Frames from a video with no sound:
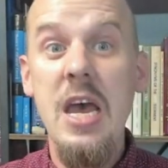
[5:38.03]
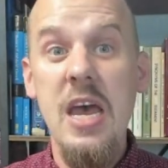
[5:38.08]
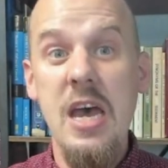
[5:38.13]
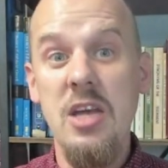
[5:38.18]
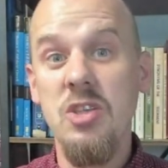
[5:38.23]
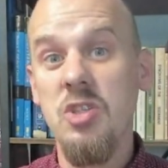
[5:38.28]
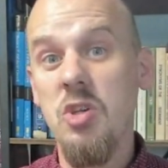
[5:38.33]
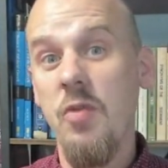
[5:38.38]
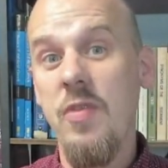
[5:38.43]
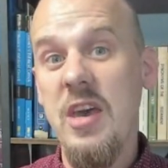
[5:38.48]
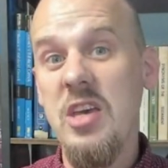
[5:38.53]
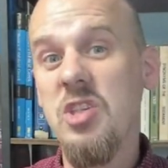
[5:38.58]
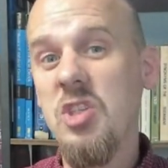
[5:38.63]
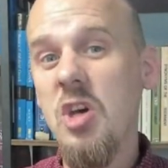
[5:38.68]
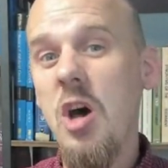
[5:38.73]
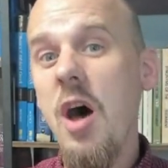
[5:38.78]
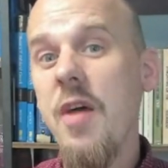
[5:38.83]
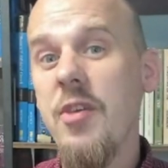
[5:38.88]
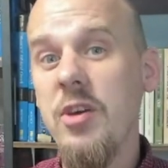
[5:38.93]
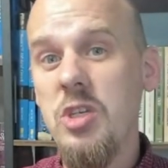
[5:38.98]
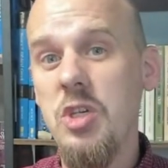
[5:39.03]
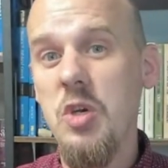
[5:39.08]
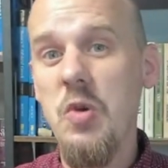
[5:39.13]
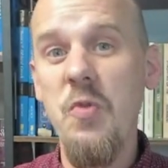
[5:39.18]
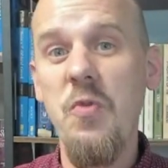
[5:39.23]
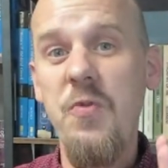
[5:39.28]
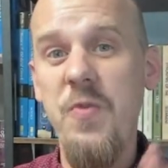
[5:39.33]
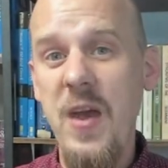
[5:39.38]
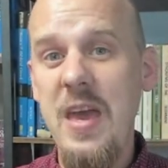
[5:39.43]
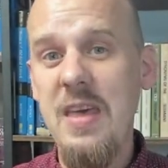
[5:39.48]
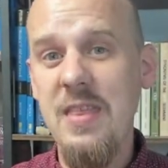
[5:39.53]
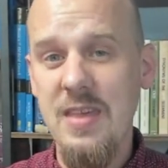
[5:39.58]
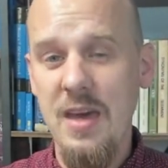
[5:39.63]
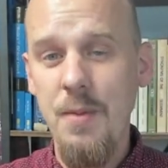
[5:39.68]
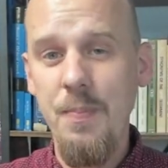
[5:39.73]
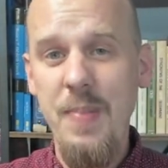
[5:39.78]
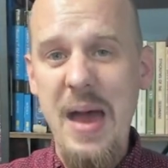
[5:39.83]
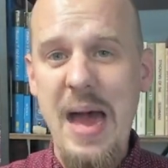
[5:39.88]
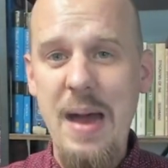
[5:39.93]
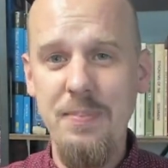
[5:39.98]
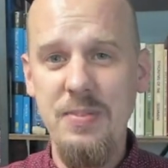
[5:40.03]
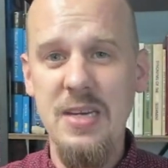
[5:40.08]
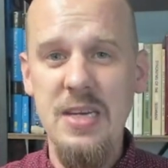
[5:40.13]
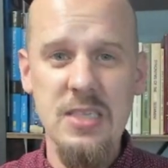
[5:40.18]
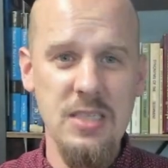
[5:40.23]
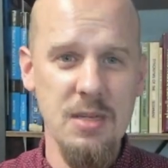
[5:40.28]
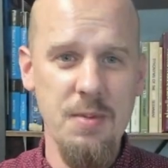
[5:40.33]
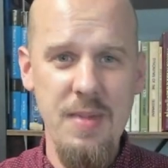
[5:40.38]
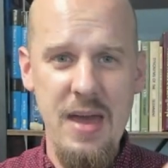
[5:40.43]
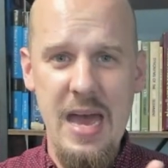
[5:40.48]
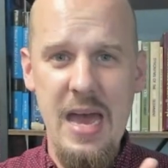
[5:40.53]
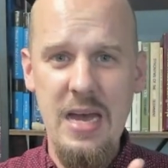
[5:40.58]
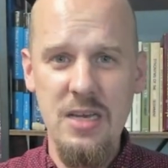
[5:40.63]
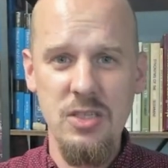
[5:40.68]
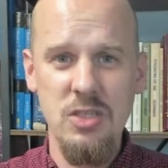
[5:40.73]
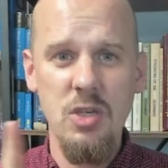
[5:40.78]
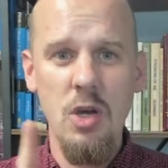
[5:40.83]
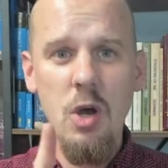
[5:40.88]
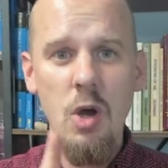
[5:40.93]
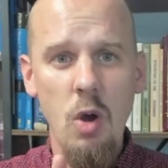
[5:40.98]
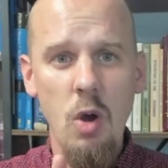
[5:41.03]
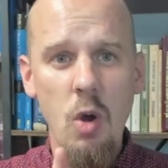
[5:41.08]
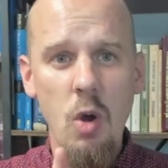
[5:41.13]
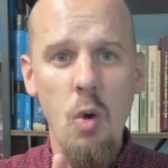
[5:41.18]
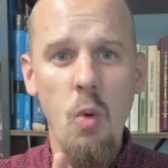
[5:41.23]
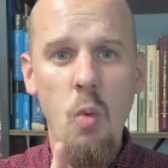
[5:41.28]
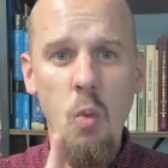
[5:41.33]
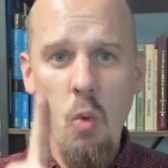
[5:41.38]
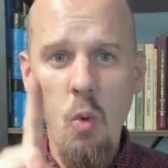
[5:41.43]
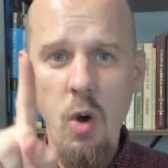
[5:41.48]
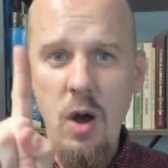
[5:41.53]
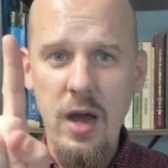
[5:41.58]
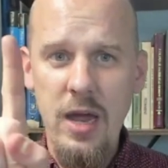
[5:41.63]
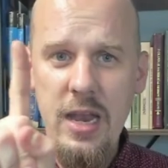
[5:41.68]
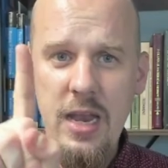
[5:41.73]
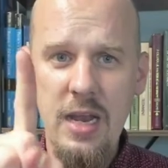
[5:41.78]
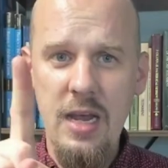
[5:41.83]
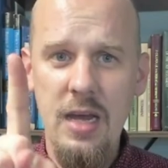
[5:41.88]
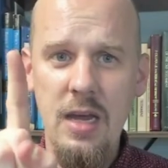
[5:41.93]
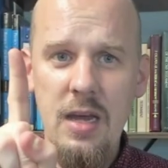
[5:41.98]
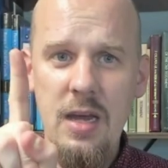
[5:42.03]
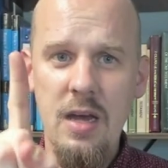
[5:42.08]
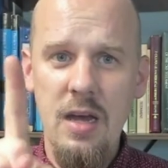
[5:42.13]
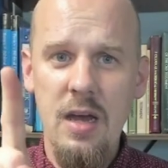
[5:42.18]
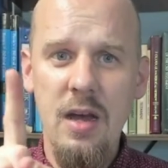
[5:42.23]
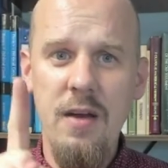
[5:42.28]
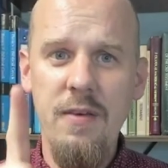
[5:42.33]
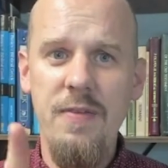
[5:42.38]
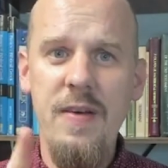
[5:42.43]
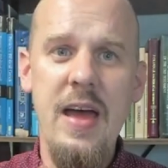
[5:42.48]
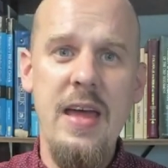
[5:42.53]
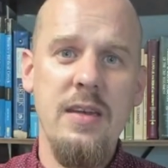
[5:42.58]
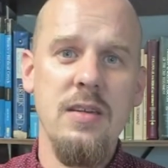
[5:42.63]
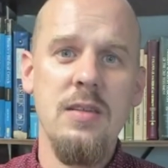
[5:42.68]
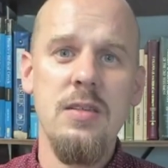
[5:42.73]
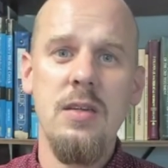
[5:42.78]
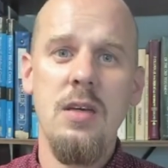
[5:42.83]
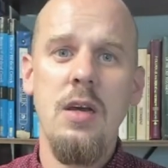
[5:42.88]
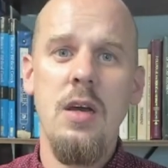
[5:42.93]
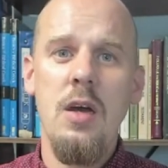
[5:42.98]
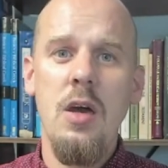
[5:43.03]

And so they saw the two, faith and baptism, as one event.